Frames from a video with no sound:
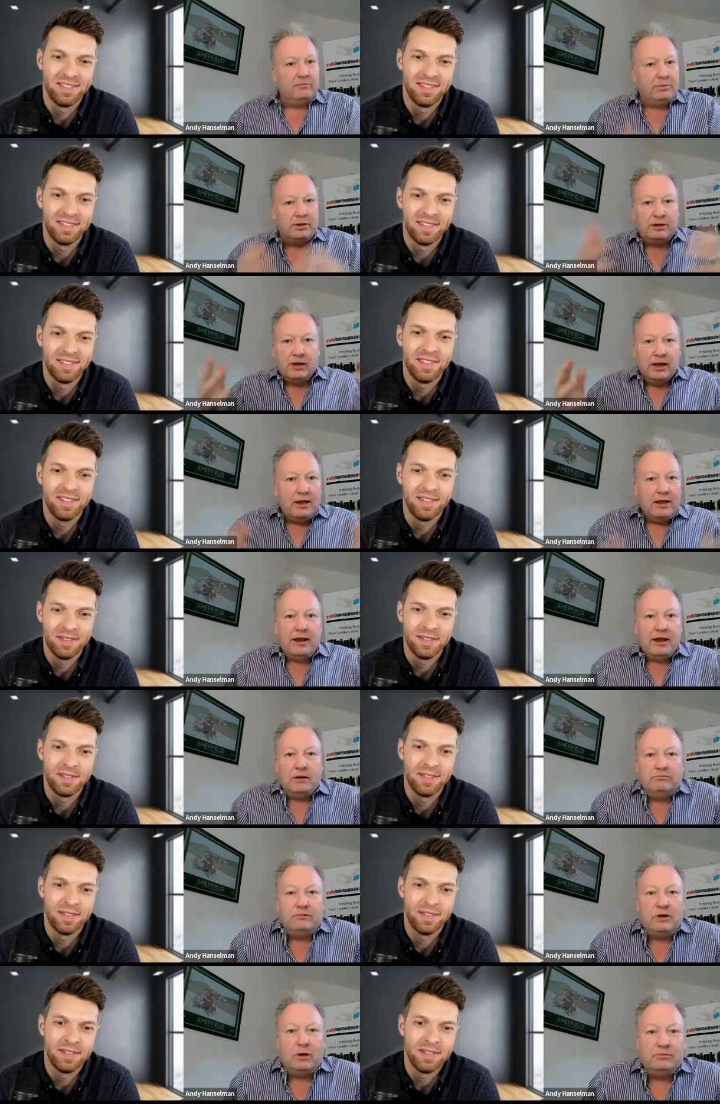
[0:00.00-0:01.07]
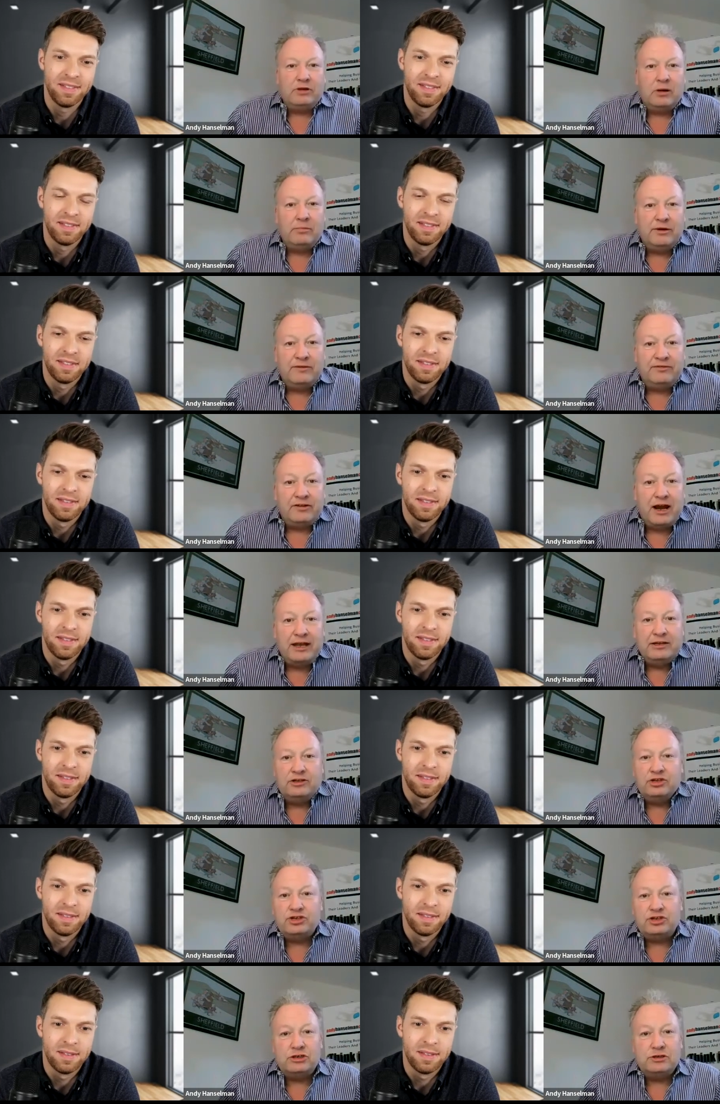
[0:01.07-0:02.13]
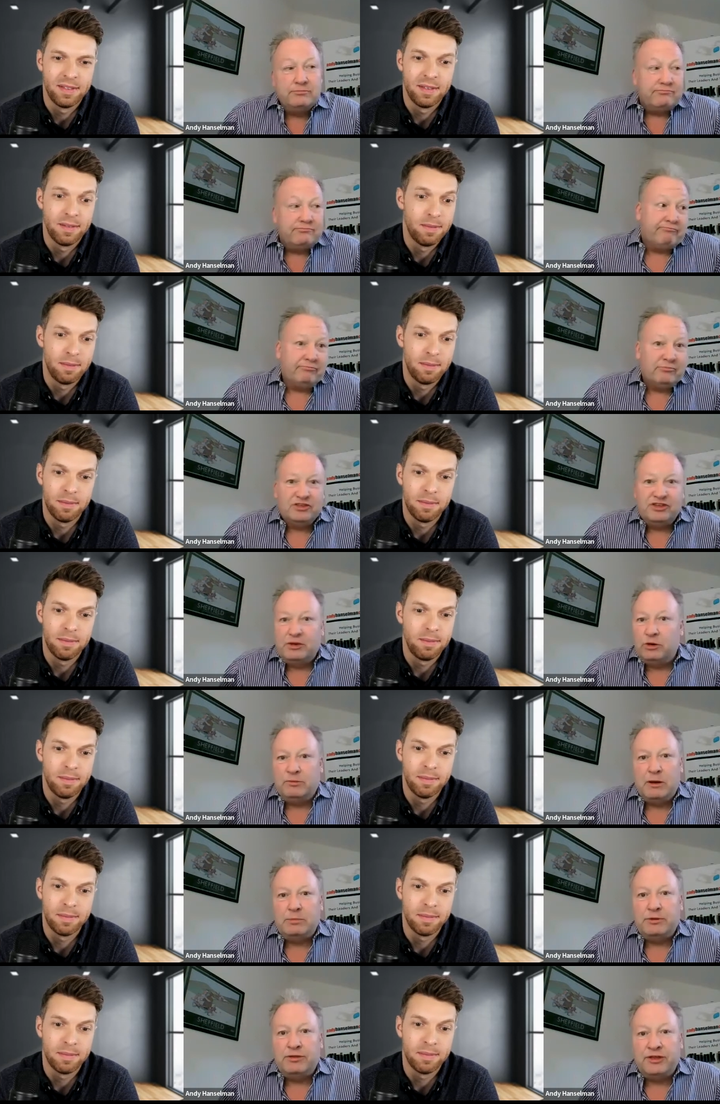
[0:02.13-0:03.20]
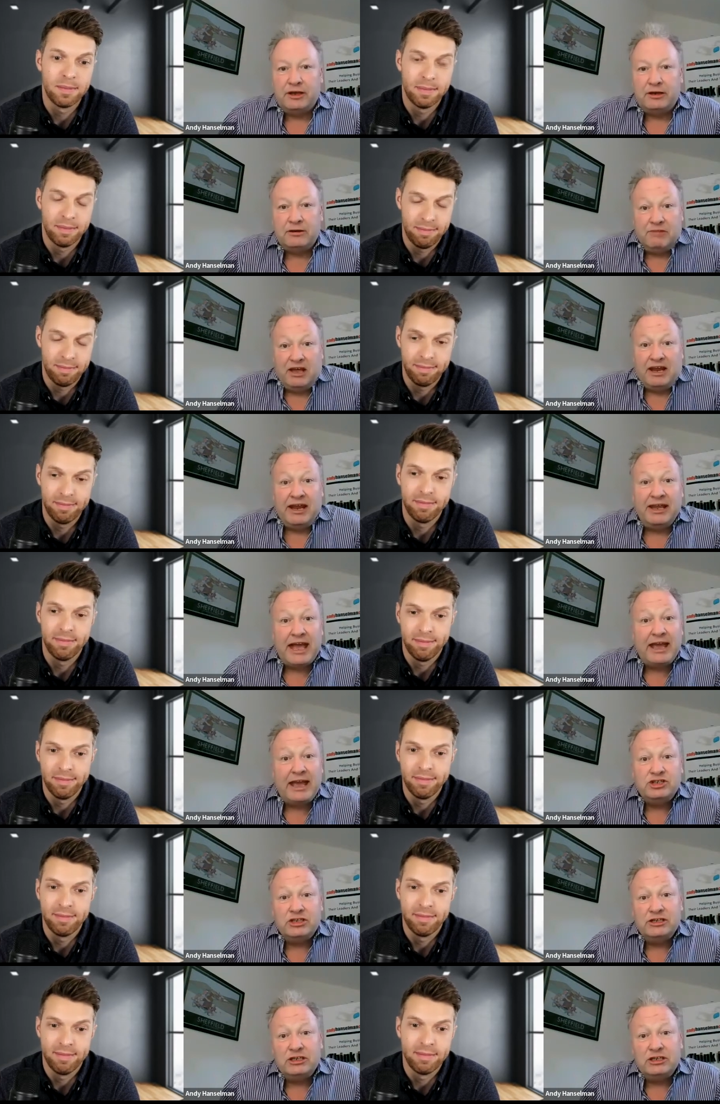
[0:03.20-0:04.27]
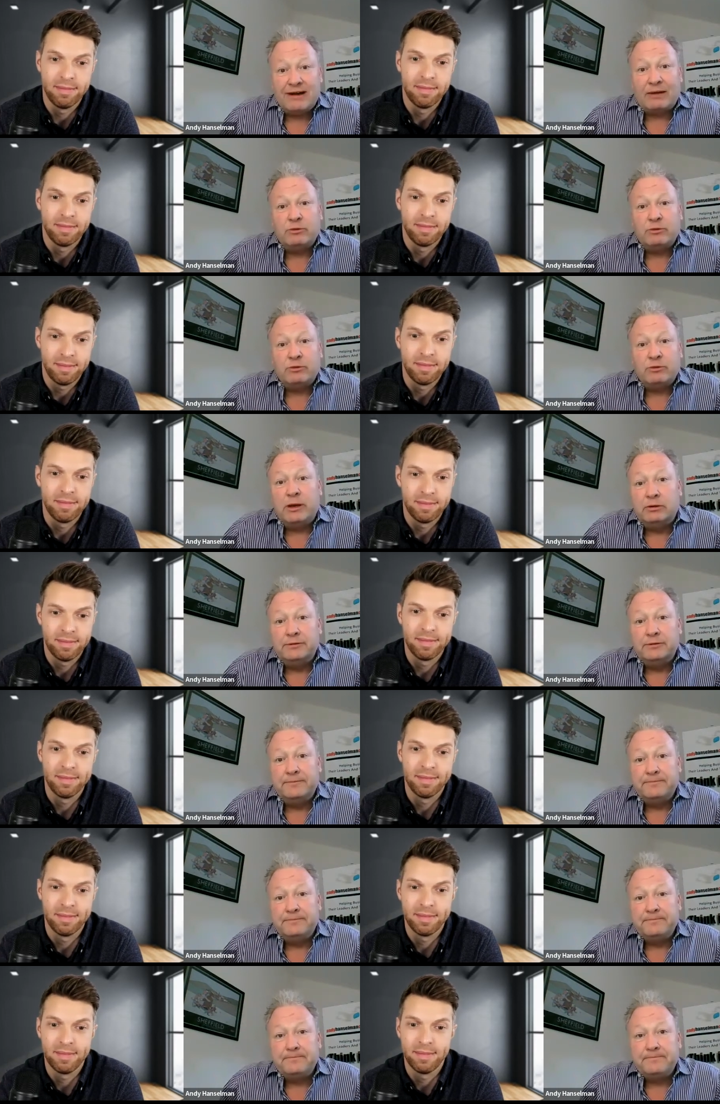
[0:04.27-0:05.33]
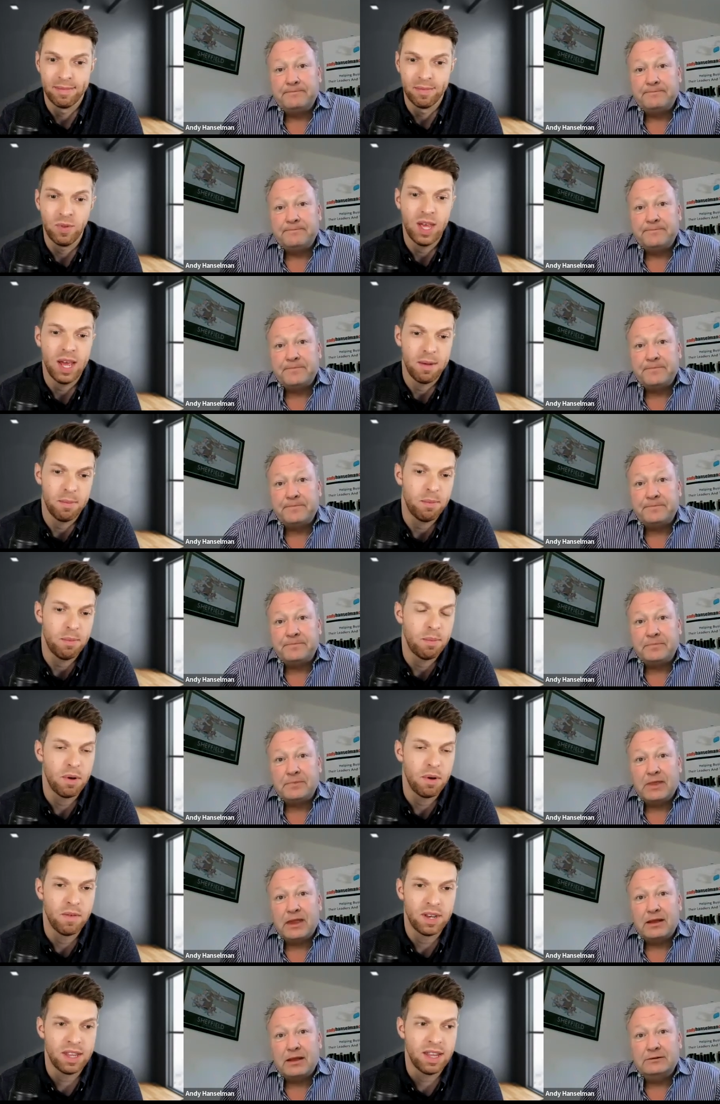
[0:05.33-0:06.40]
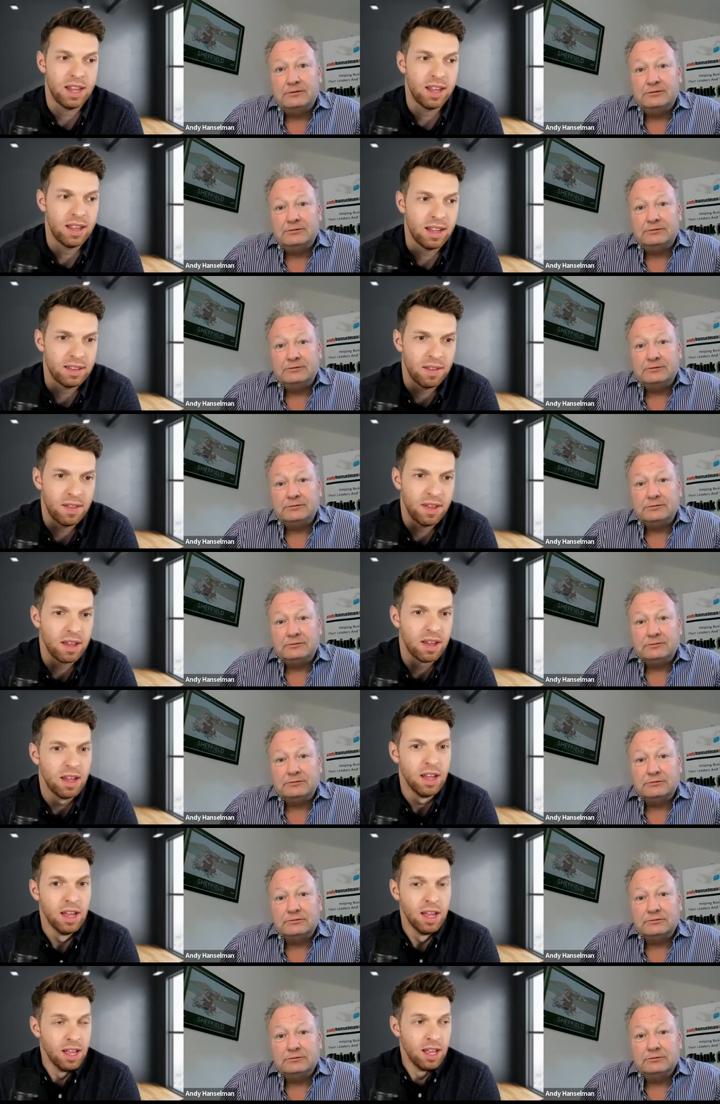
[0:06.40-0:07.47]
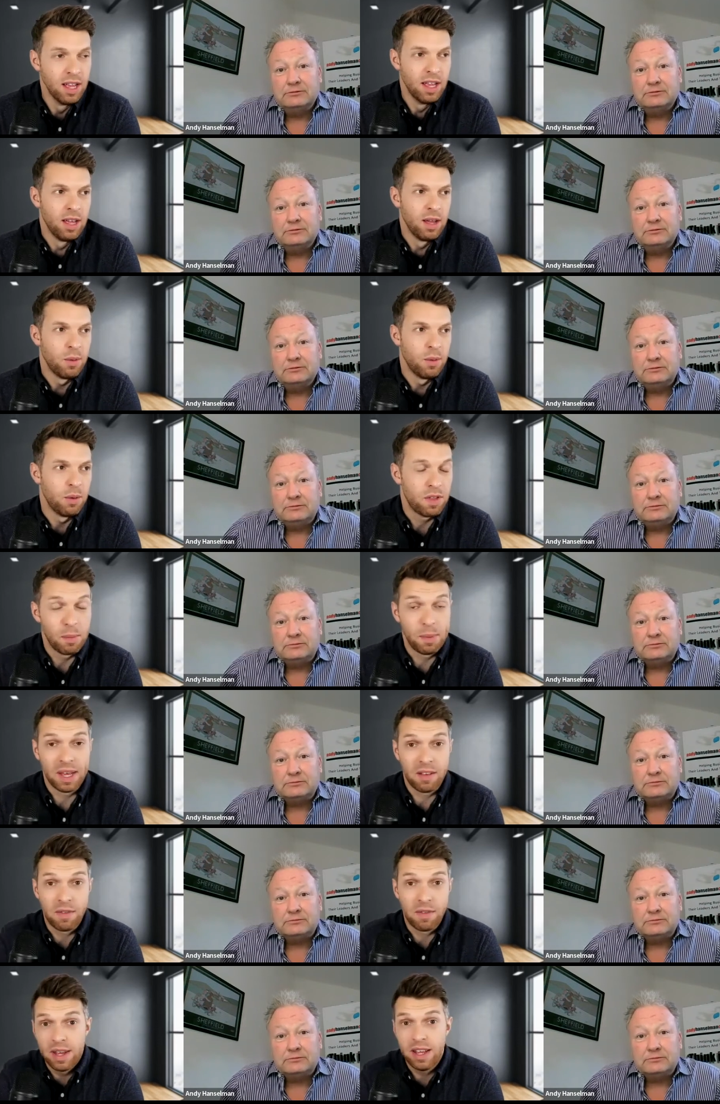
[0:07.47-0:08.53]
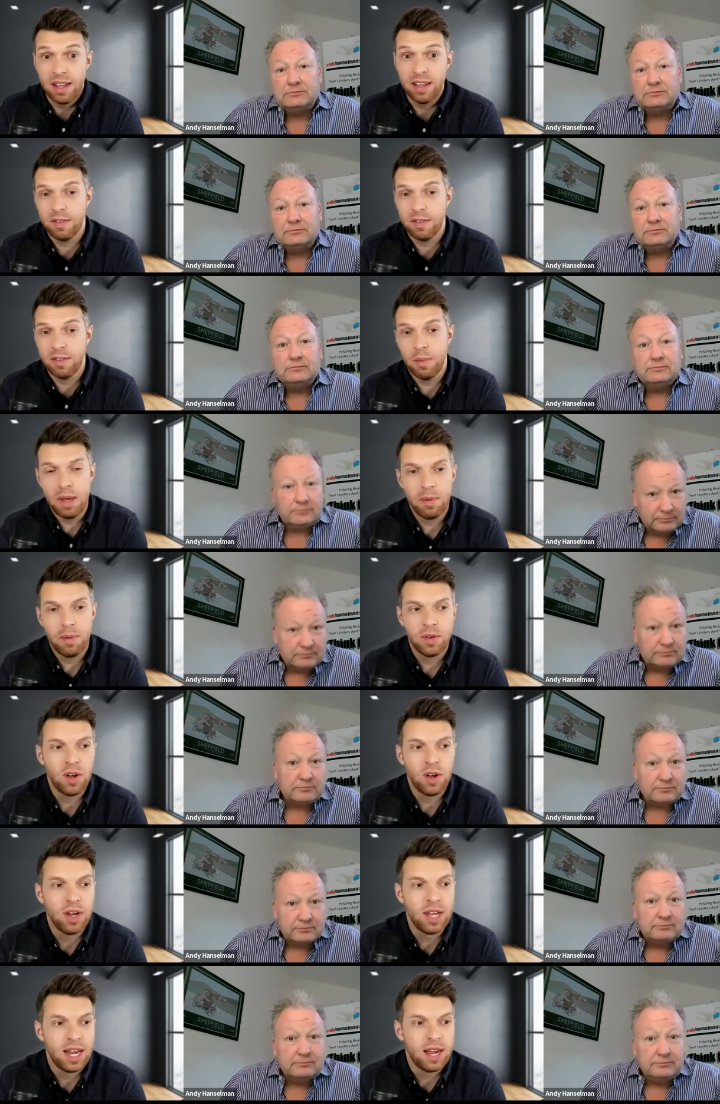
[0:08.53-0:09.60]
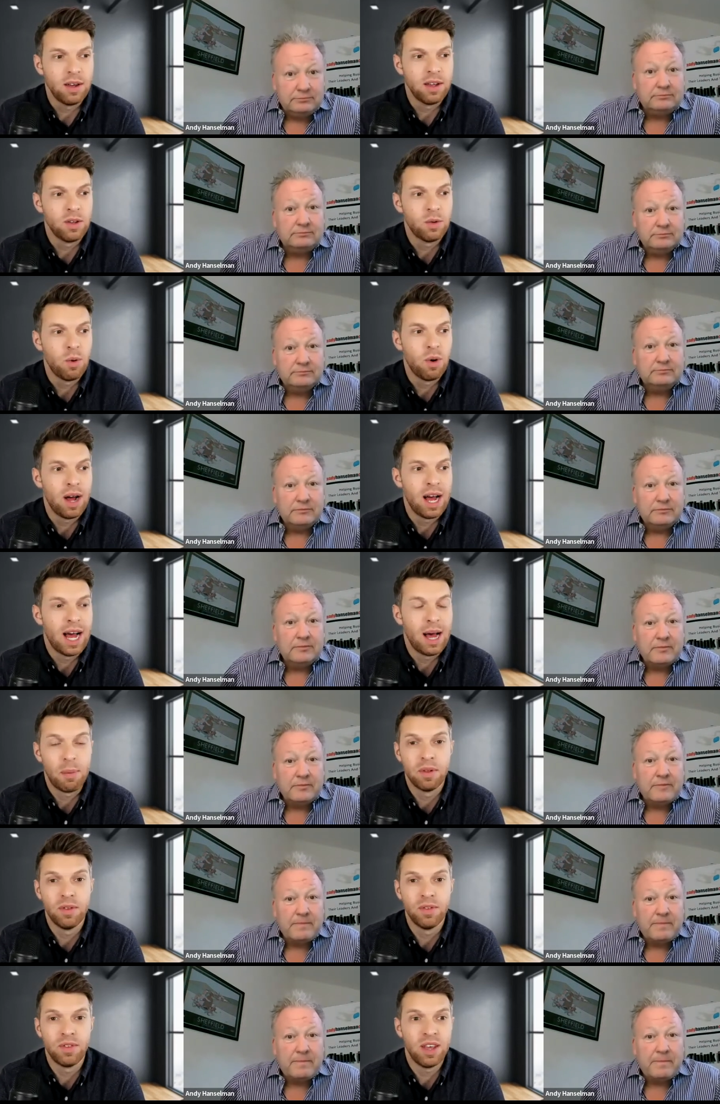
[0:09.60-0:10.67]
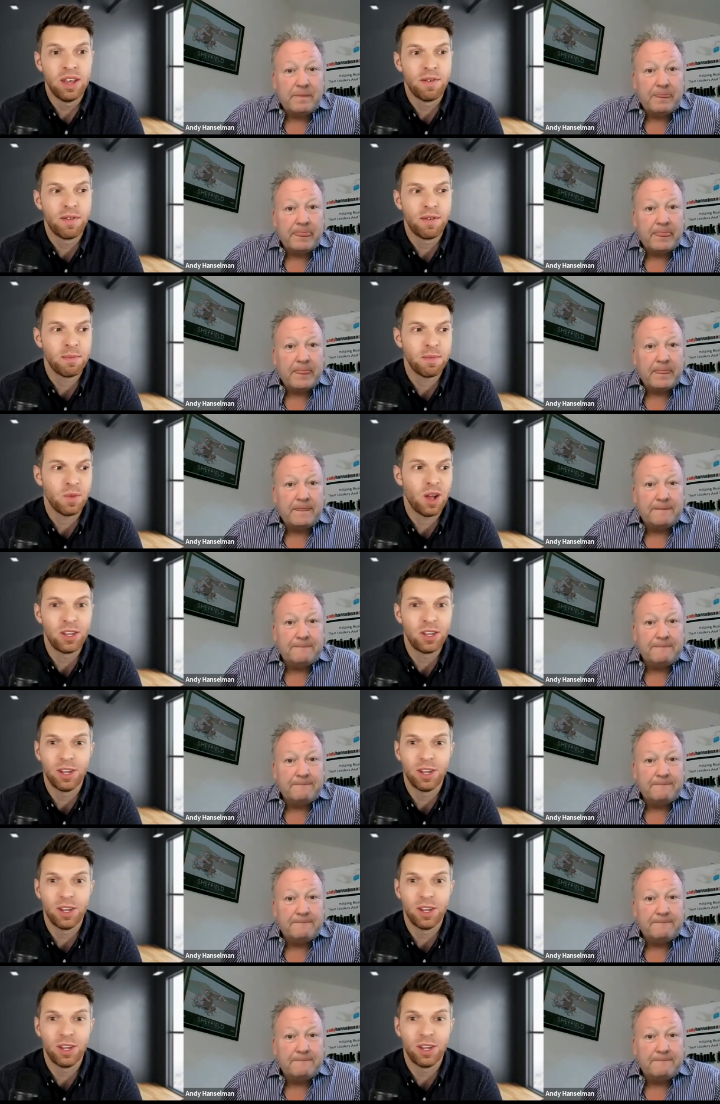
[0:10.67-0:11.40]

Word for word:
Speaker 1: But, you know, don't be afraid just to see what other people think and engage and interact with people.
Speaker 2: Yeah, perfect. And that's, I think, one of the big fears for people starting out is what happens if I don't know